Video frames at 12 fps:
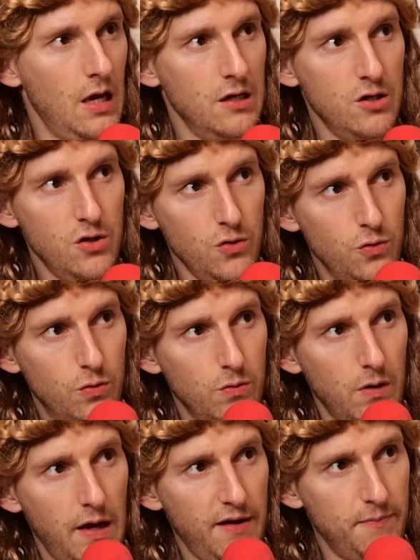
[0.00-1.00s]
And you
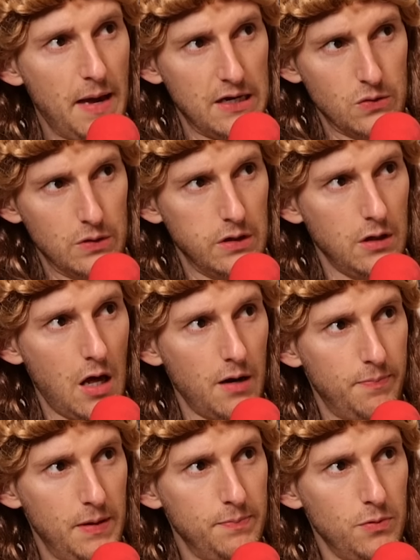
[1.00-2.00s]
have matched with a lot
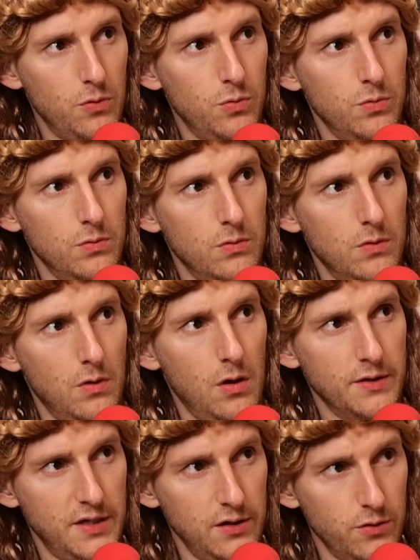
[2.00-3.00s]
of people
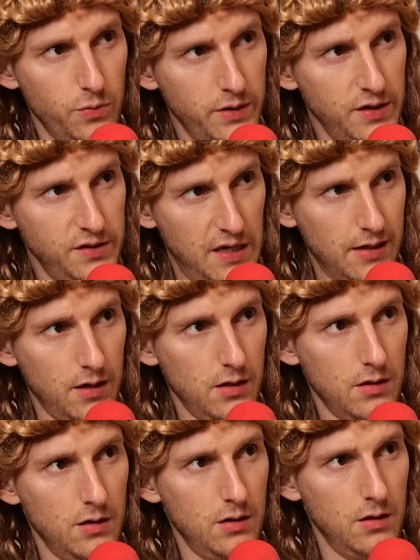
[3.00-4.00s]
on Tinder with this
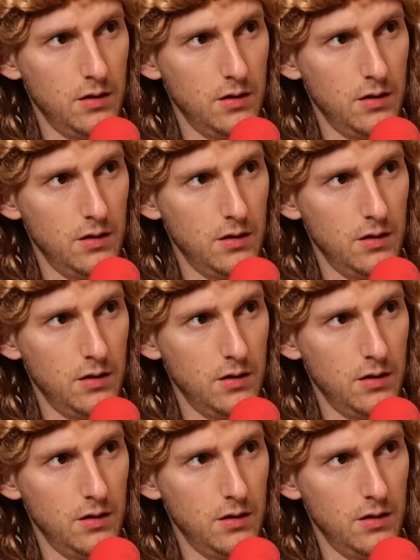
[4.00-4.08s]
technique.